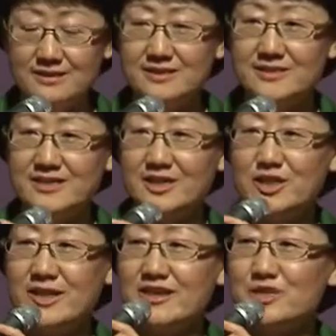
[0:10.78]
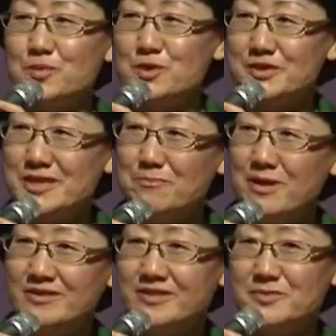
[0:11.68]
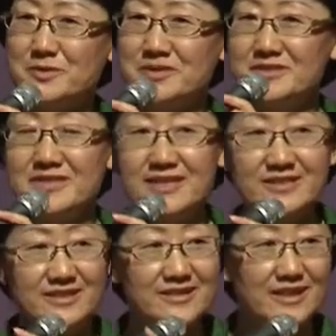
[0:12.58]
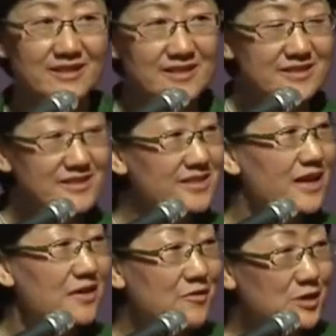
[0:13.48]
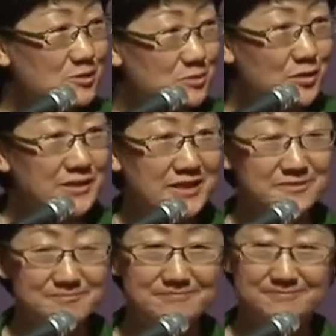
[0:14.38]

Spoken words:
distinguished experts and participants, and dear colleagues, very good morning.